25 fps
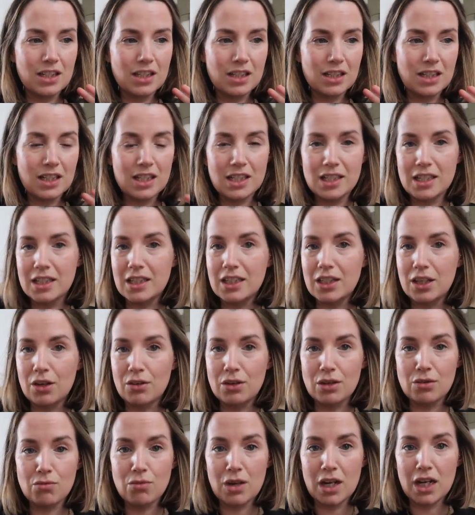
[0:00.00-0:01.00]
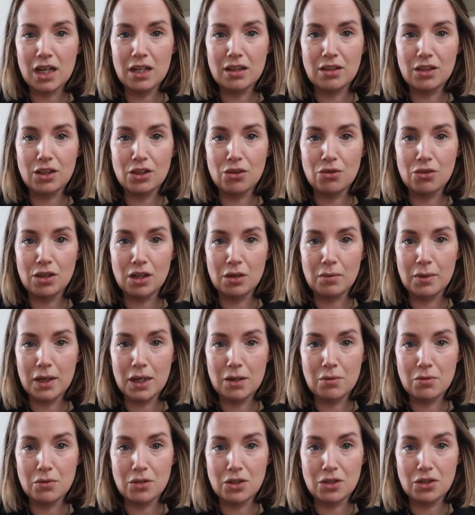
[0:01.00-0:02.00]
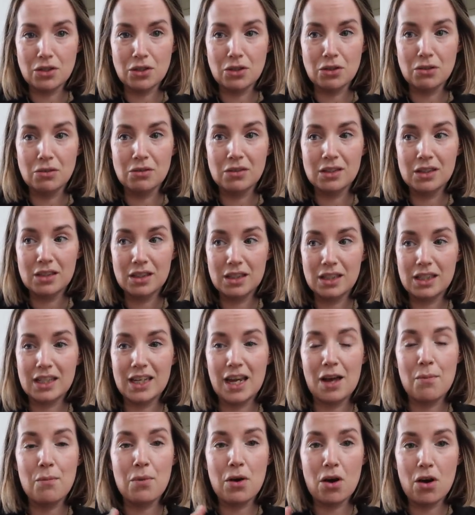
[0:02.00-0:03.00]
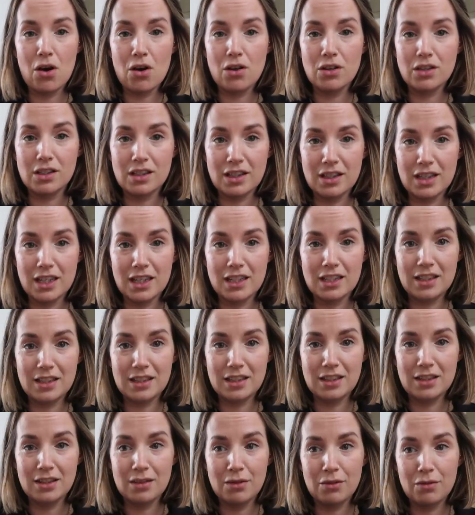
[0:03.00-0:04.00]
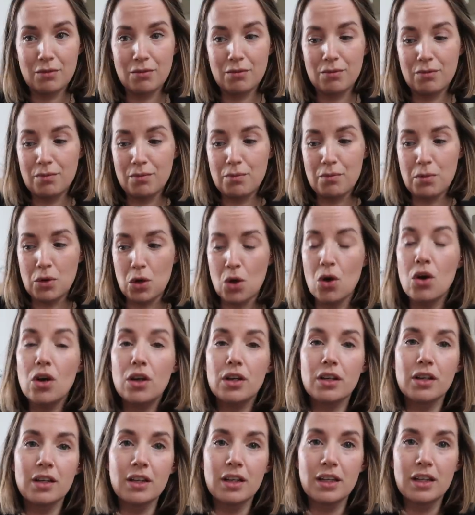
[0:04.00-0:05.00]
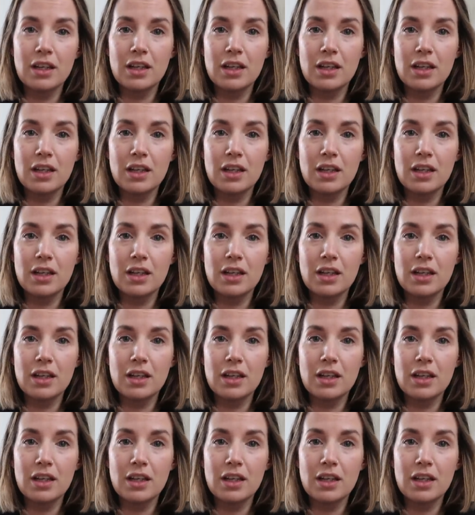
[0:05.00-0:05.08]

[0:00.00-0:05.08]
this is the only way that you're going to be able to get past this block